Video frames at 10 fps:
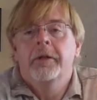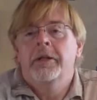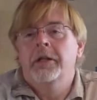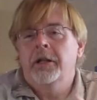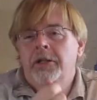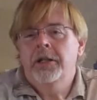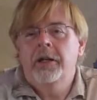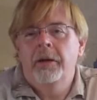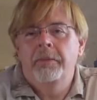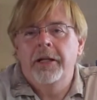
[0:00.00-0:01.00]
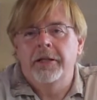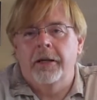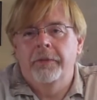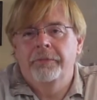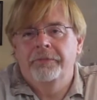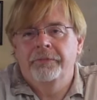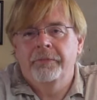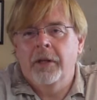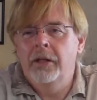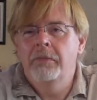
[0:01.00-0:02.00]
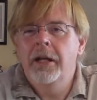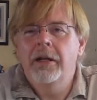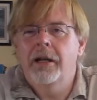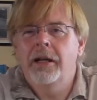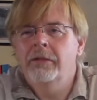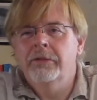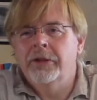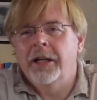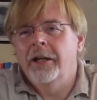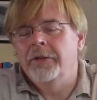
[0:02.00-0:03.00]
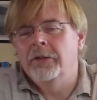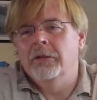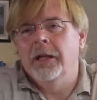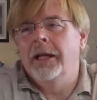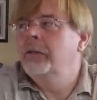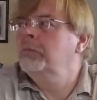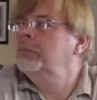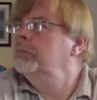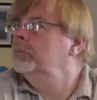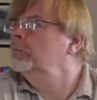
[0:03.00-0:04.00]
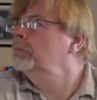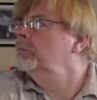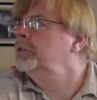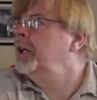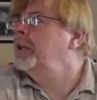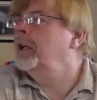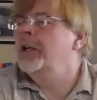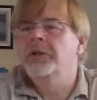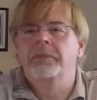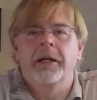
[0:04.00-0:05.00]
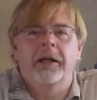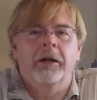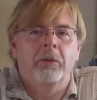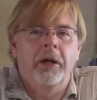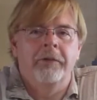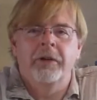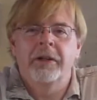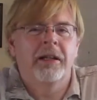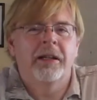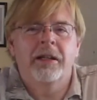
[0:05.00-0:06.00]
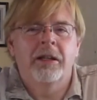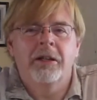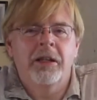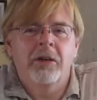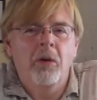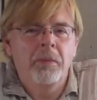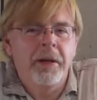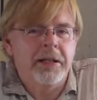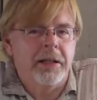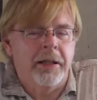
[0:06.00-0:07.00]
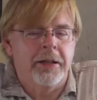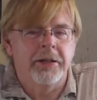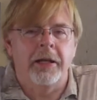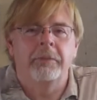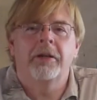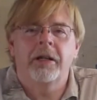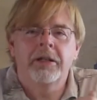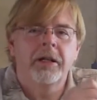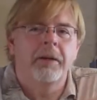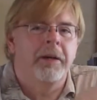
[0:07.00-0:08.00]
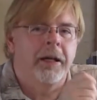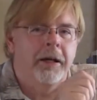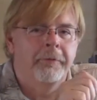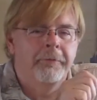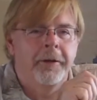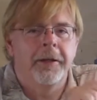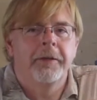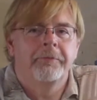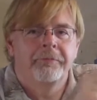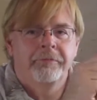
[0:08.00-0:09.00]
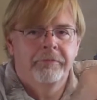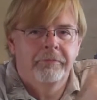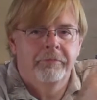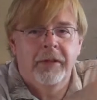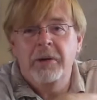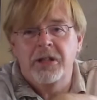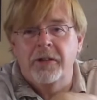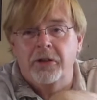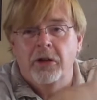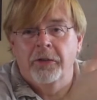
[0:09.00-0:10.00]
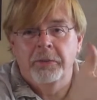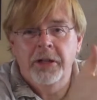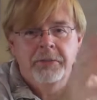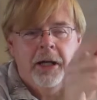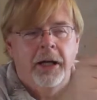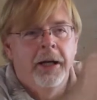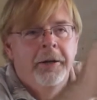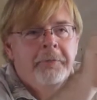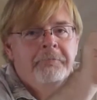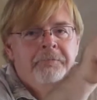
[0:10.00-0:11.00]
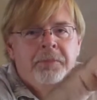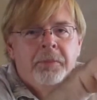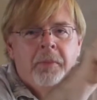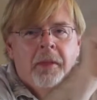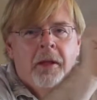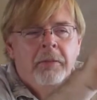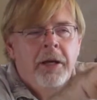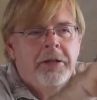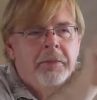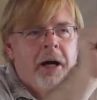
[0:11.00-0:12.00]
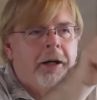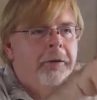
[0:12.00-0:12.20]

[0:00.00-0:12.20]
You consider a painter. Now, you may not, I don't care if you don't like certain kinds of painting or whatever, they're all basically the same. You consider a painter, right? I'm actually a photographer, it doesn't matter. He makes a mark.